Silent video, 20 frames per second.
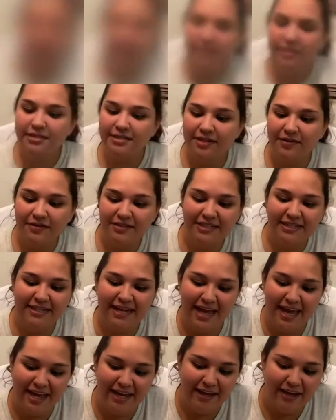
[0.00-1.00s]
So
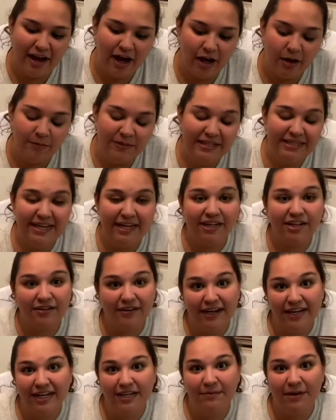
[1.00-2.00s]
today I'll be
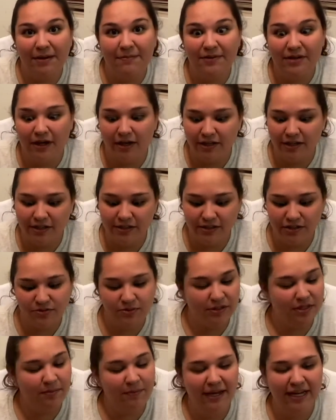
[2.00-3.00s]
decorating my binoculars
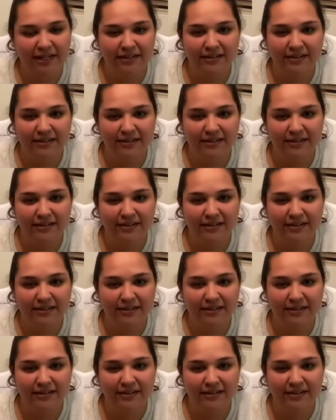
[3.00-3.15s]
with a paint